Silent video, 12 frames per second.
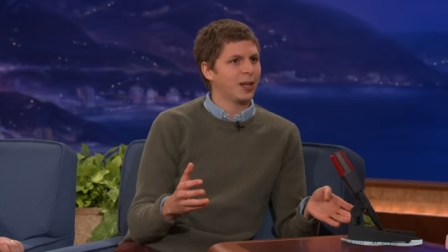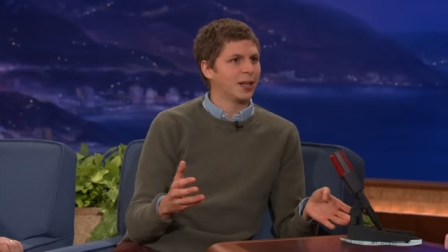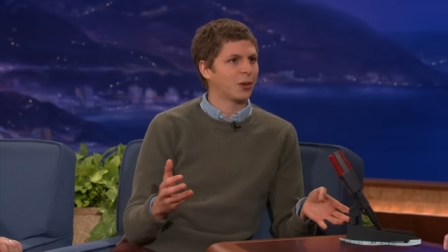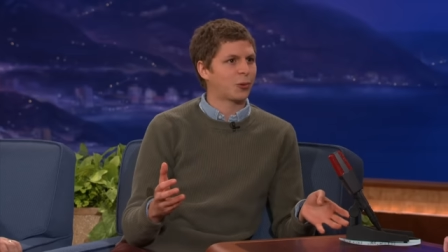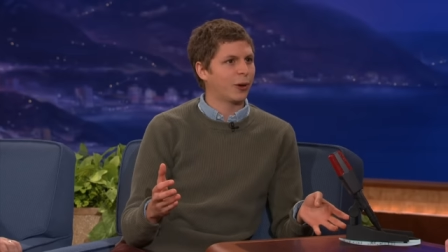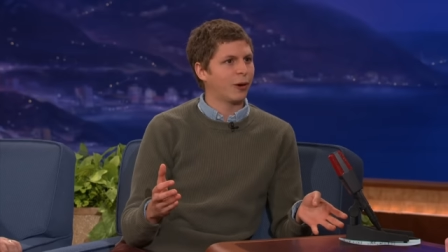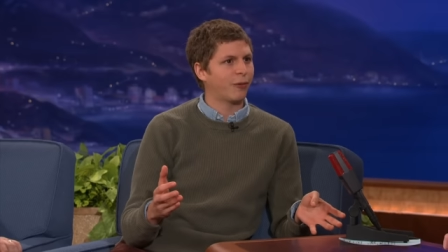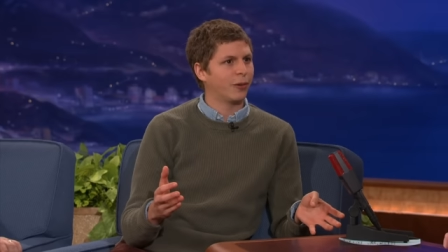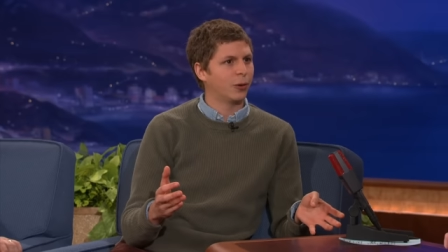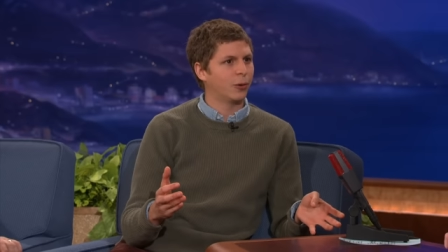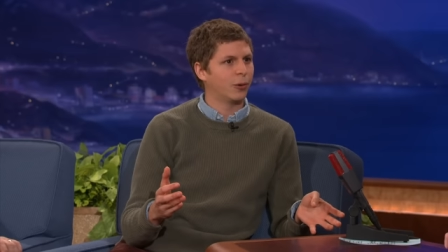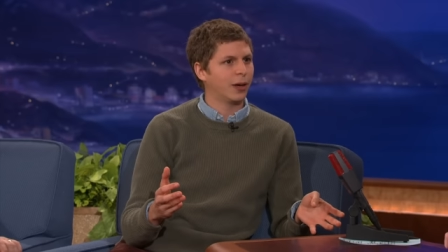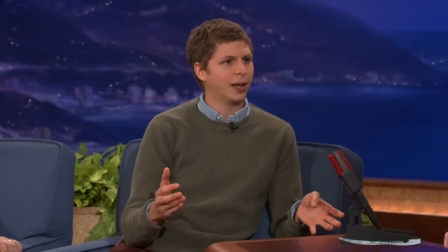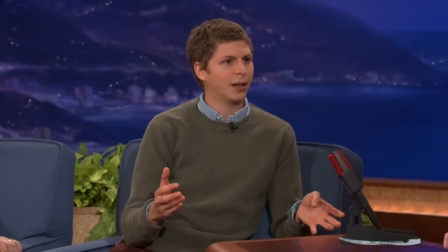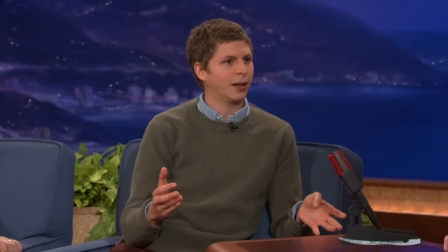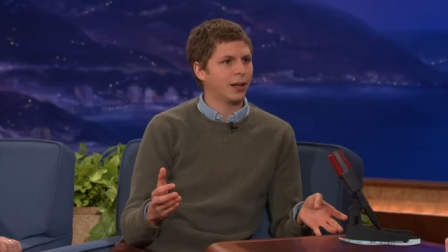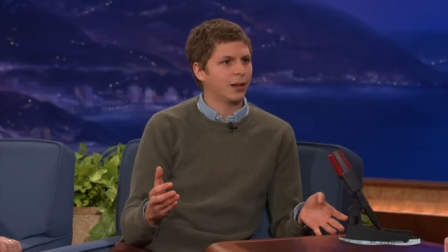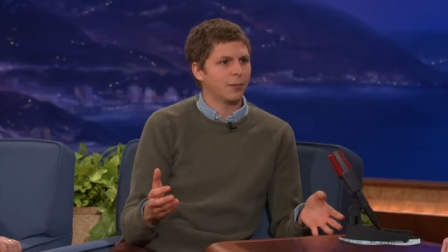me in his rear view,
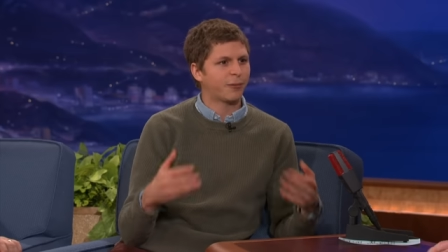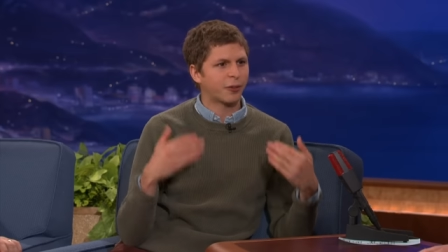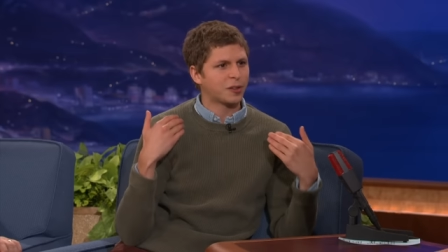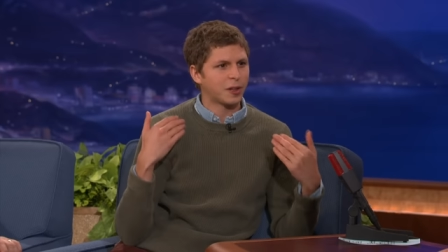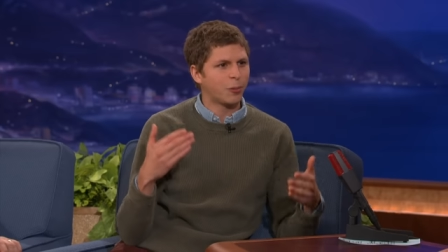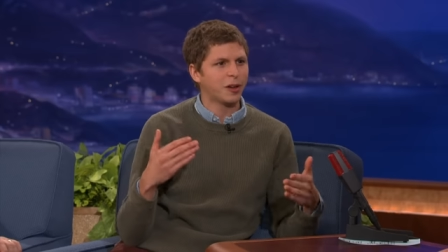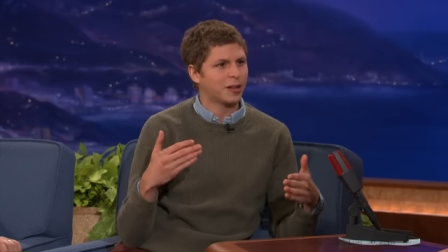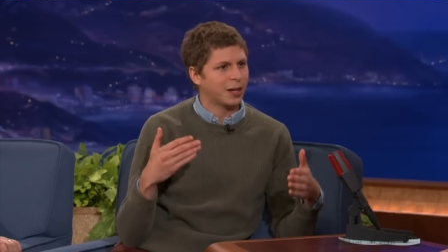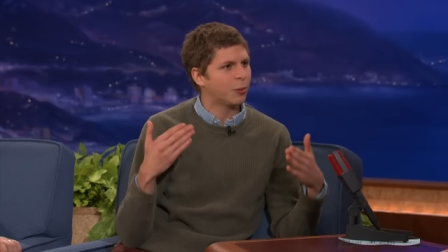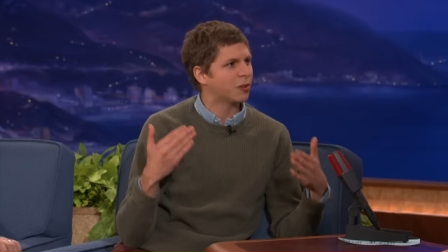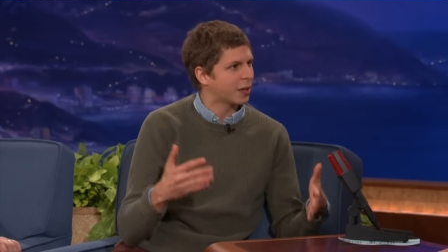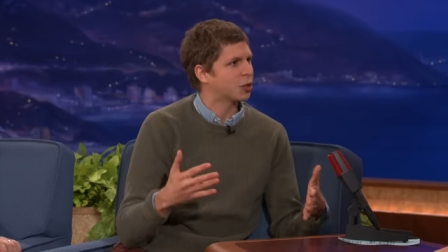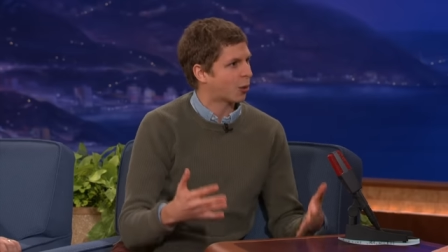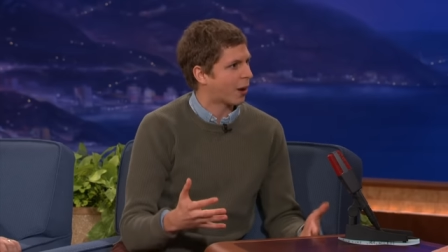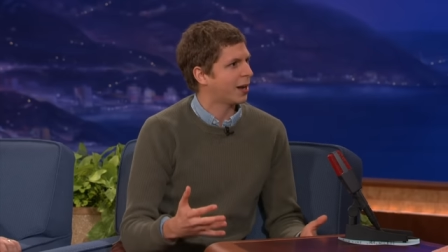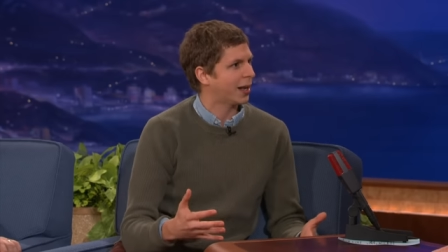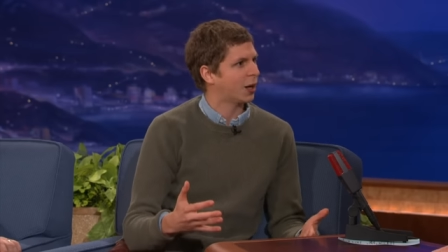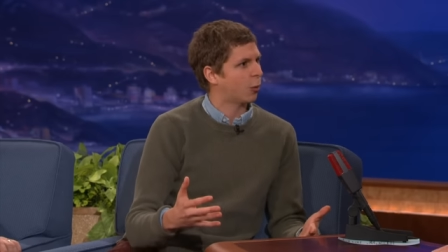and for some reason, he was like
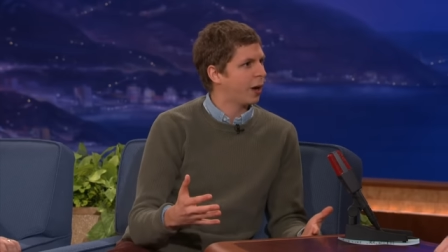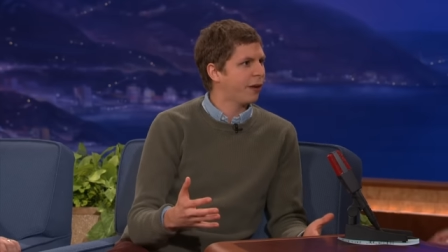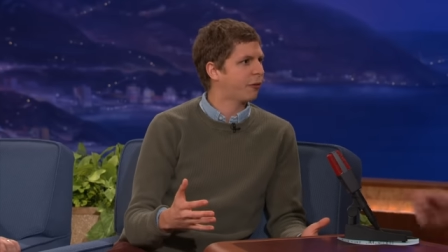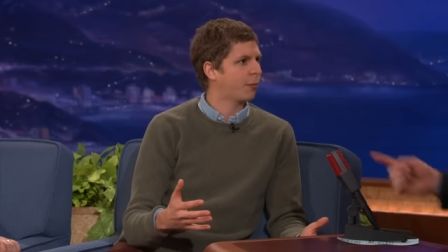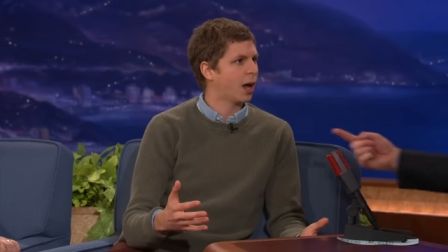trying to get away from